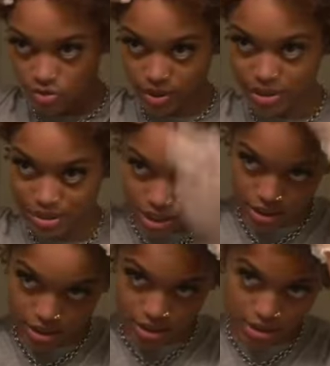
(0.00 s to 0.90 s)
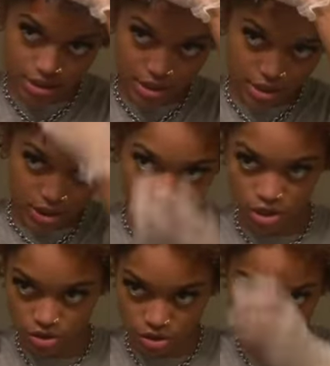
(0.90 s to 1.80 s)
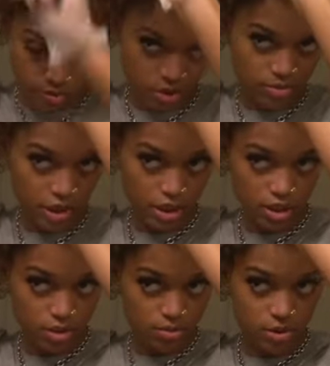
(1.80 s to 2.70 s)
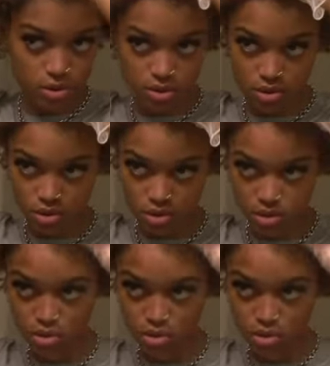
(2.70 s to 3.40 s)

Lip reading: quick sections and secure it with some clips.